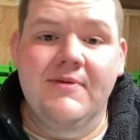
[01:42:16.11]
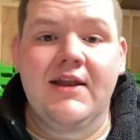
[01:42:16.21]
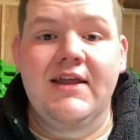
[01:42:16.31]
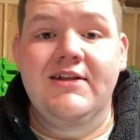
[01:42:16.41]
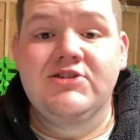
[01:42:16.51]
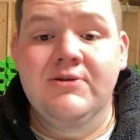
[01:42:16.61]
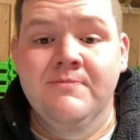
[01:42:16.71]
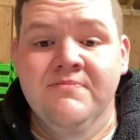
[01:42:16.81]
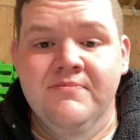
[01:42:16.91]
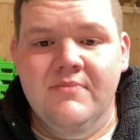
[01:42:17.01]
got an itch.
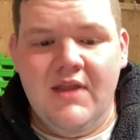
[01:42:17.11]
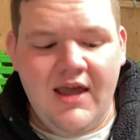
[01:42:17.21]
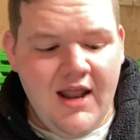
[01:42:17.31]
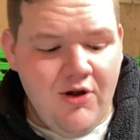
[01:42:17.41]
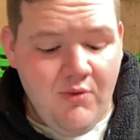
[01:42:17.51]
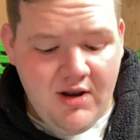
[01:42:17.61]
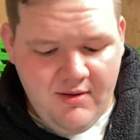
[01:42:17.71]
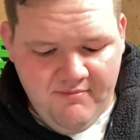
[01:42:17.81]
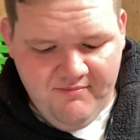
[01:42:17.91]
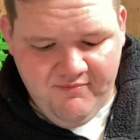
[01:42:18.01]
And I don't want
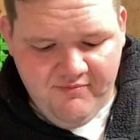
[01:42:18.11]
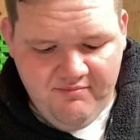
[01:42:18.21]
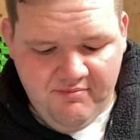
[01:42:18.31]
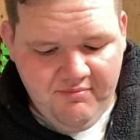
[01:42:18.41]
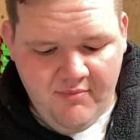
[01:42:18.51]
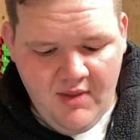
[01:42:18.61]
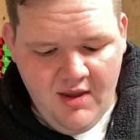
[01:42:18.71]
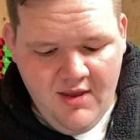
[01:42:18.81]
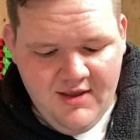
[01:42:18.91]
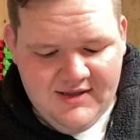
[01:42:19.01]
to
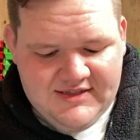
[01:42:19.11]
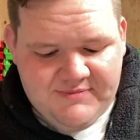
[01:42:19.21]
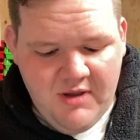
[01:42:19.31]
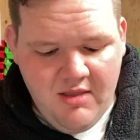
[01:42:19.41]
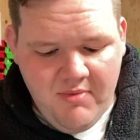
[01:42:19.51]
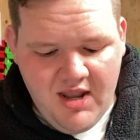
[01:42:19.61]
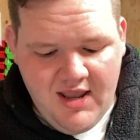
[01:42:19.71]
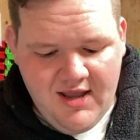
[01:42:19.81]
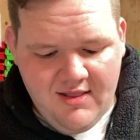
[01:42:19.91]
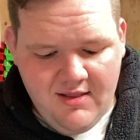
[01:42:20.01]
spend the money
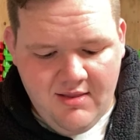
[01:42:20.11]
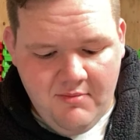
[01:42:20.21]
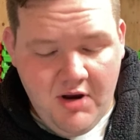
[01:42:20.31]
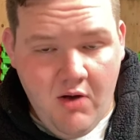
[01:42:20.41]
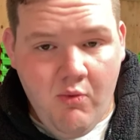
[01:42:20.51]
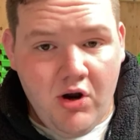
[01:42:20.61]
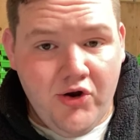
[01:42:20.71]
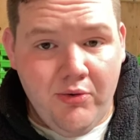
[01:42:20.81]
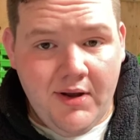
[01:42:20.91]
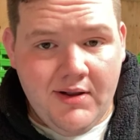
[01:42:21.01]
and them not work
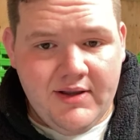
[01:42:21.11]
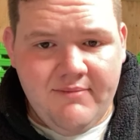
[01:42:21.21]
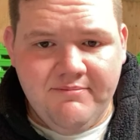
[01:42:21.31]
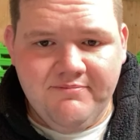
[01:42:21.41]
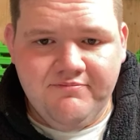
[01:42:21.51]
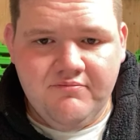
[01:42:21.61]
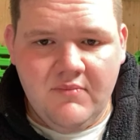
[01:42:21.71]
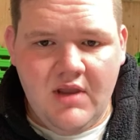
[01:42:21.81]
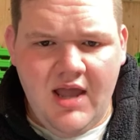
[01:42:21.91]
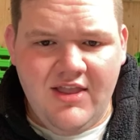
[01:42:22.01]
correctly.
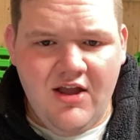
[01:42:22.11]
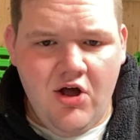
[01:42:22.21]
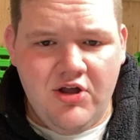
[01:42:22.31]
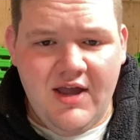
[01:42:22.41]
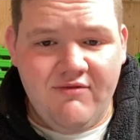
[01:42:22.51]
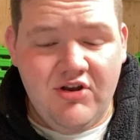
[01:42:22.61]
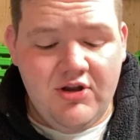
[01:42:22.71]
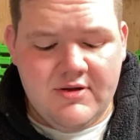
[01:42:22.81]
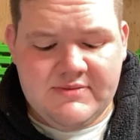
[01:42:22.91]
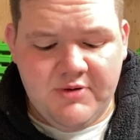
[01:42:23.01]
I think all you have to
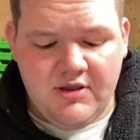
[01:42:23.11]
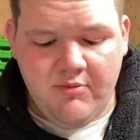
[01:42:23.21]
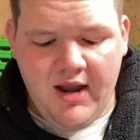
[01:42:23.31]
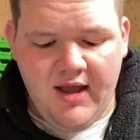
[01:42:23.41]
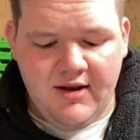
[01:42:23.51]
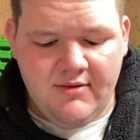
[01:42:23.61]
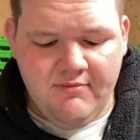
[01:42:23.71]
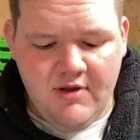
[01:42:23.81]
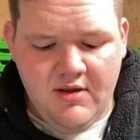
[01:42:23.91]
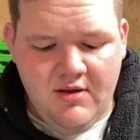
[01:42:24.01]
do is put the right kind of
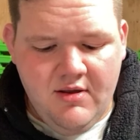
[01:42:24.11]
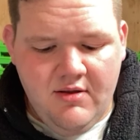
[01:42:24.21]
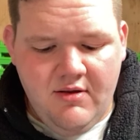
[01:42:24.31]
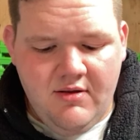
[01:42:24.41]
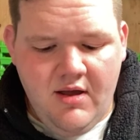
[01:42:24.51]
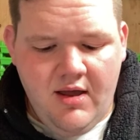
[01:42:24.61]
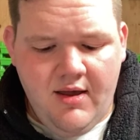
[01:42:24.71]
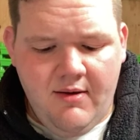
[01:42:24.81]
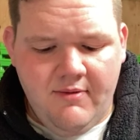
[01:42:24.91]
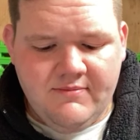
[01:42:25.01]

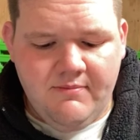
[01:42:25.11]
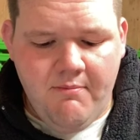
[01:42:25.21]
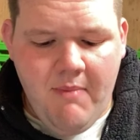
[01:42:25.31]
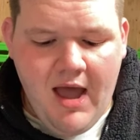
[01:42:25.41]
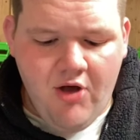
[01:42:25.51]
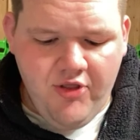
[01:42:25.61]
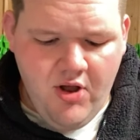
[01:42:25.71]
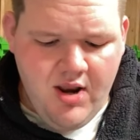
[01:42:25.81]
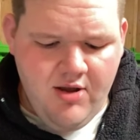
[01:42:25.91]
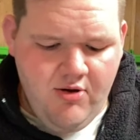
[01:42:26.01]
mouth
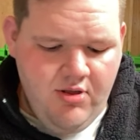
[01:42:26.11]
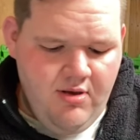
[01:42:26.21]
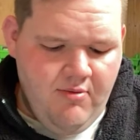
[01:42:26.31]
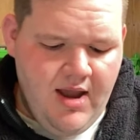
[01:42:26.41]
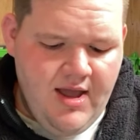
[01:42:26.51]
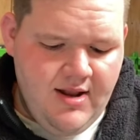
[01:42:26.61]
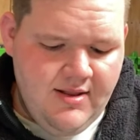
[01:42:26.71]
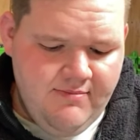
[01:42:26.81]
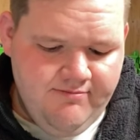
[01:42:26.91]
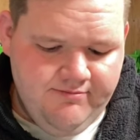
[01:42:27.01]
on it, or the right kind of